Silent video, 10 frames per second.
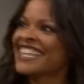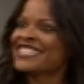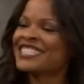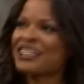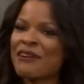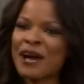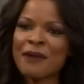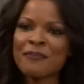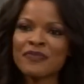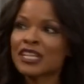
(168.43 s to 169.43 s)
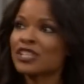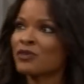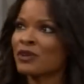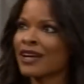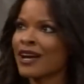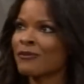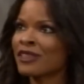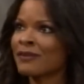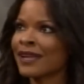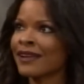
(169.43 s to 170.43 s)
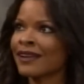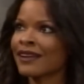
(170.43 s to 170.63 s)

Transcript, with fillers: So, do you want to come with me?